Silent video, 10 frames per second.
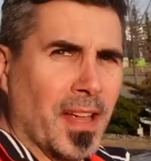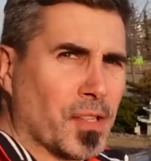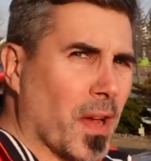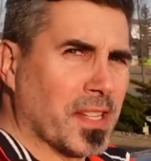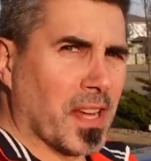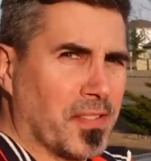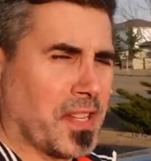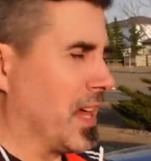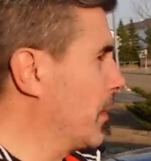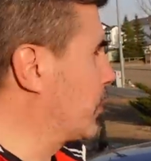So as I
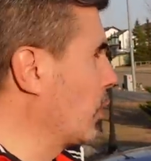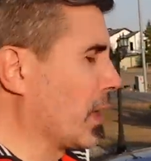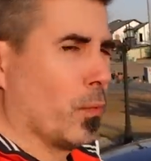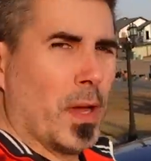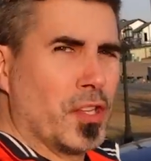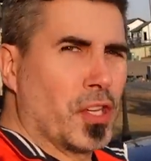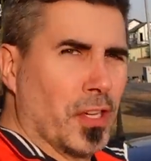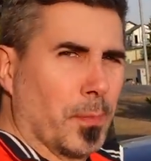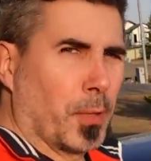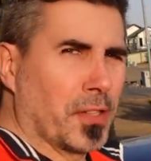said, a broken
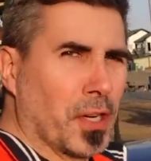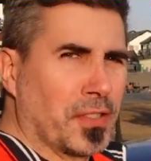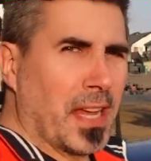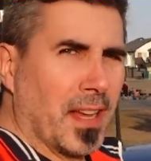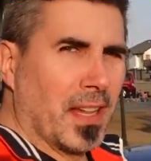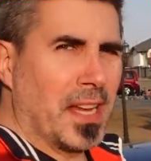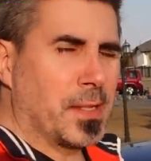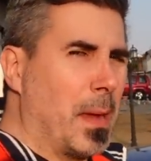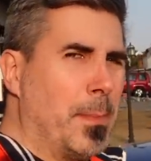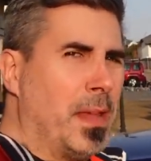windshield, burnt out
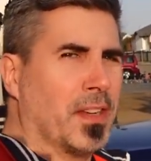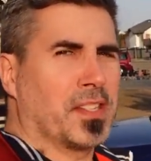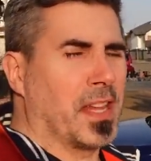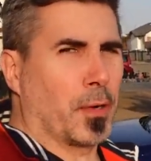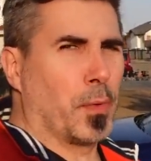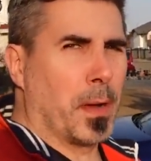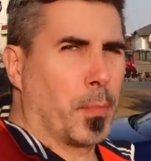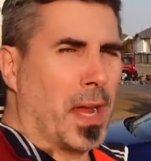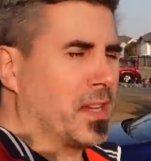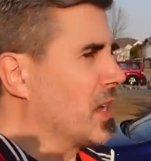taillights, maybe even a set of rear
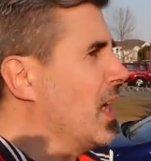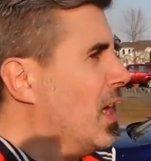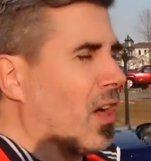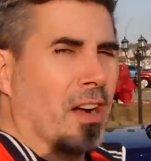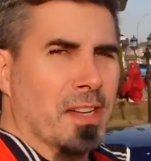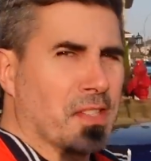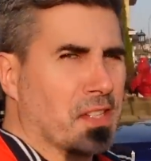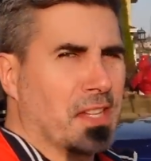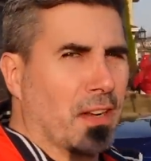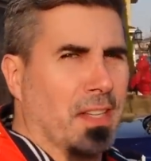brakes aren't
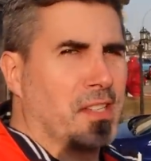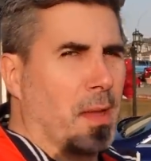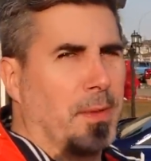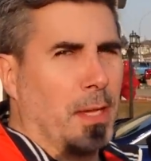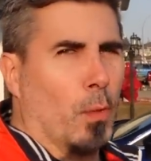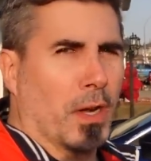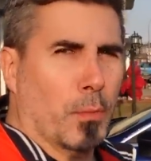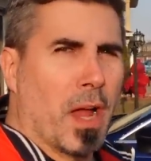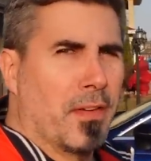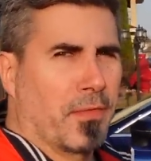necessarily something you want to run